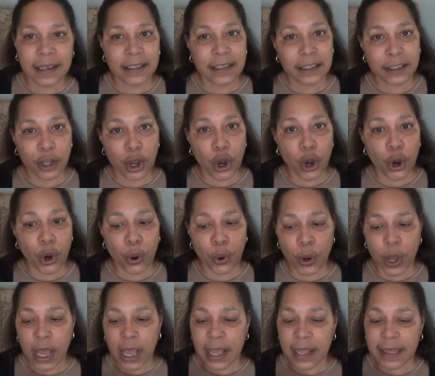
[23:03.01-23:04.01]

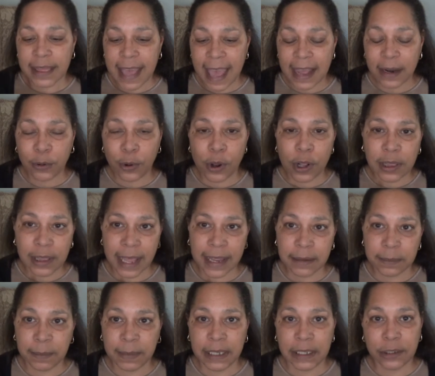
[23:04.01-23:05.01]
So that all
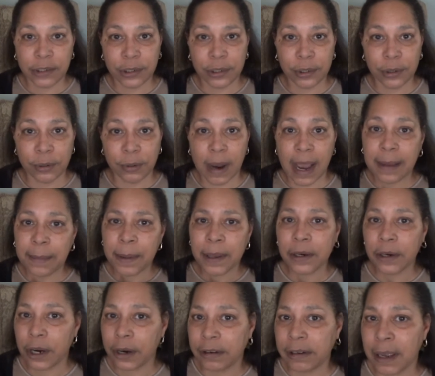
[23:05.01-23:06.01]
led me to, I
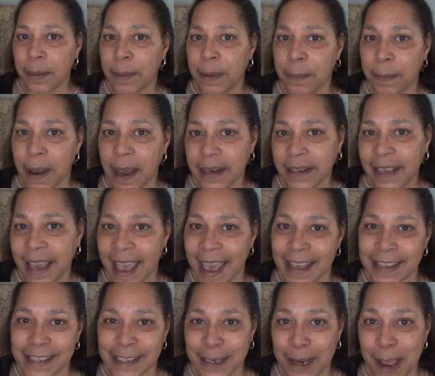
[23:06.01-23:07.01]
better hurry up and
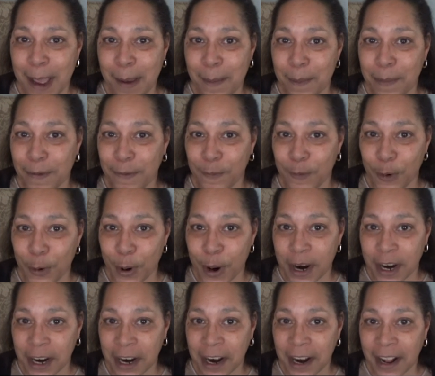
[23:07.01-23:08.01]
podcast
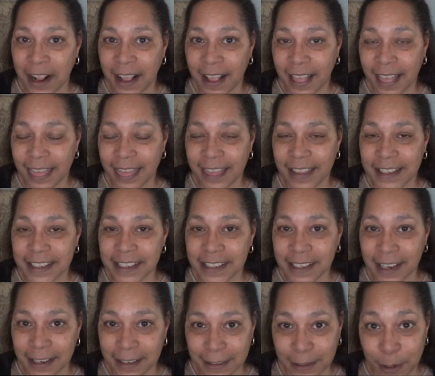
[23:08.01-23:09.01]
before the
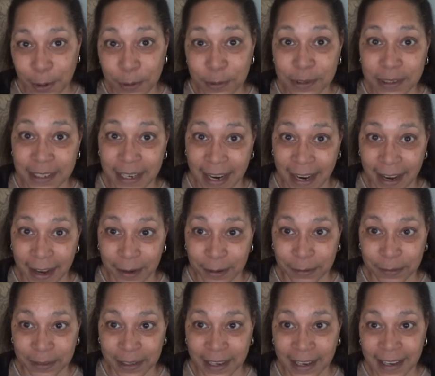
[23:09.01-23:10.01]
sun goes
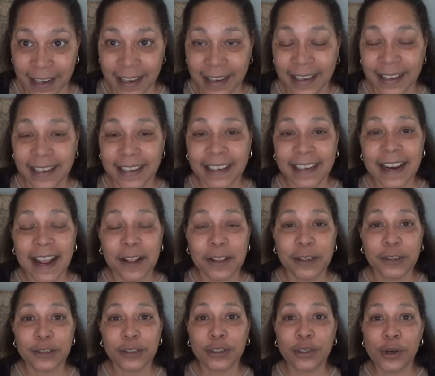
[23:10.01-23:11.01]
down. Now,
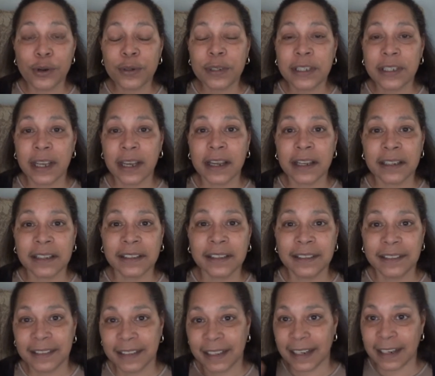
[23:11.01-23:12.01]
there's no sun
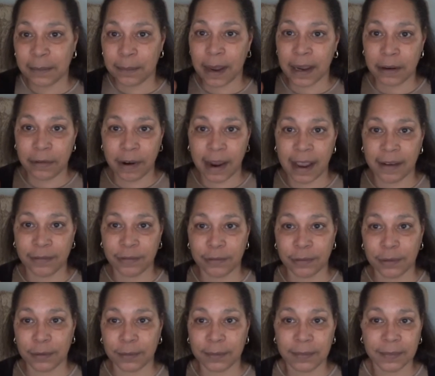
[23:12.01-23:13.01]
in my craft
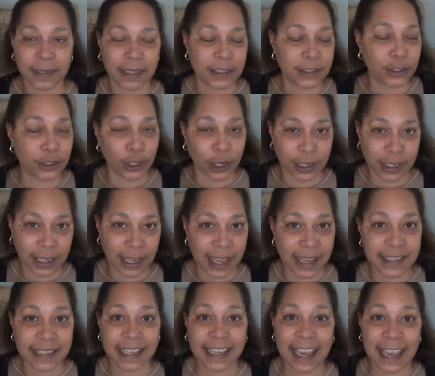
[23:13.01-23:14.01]
room. It's dark
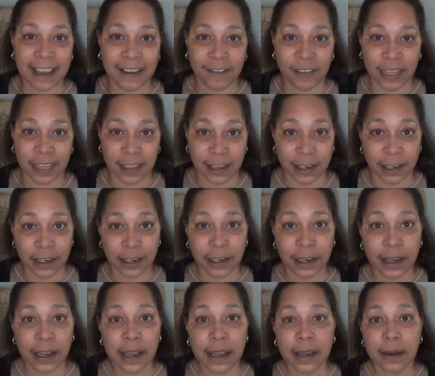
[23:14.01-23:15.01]
as a cave in there.
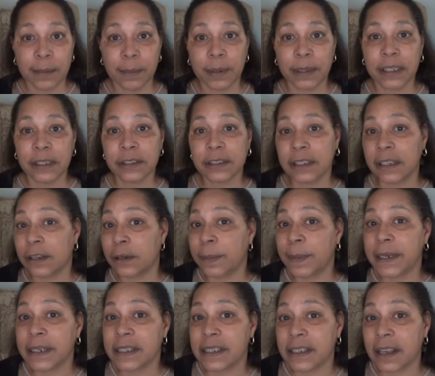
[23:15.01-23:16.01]
But there's a little
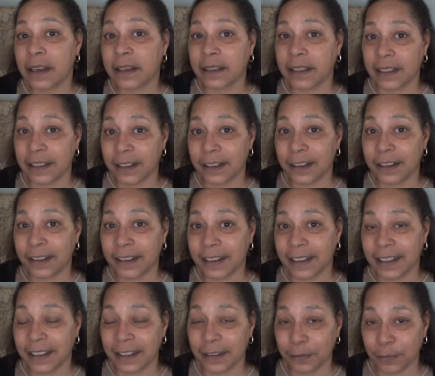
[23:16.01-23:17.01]
bit of sun here
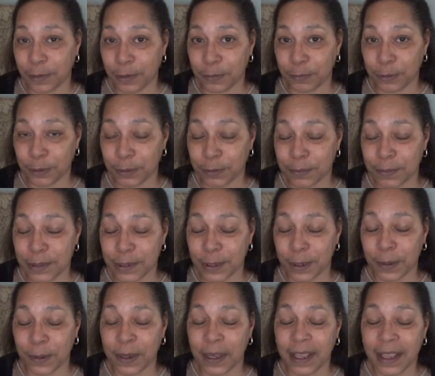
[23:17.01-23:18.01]
in the front room.
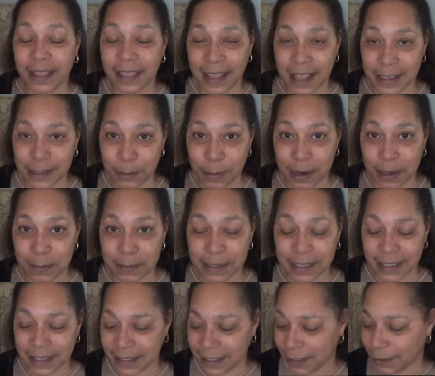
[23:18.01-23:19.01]
So that's why I'm
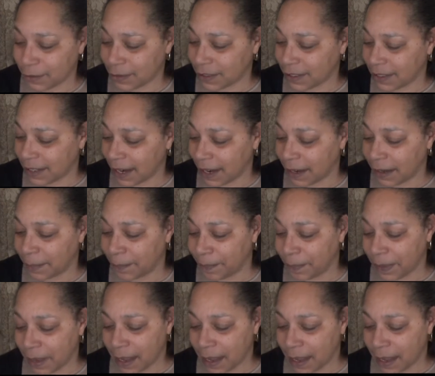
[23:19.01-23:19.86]
sitting here today.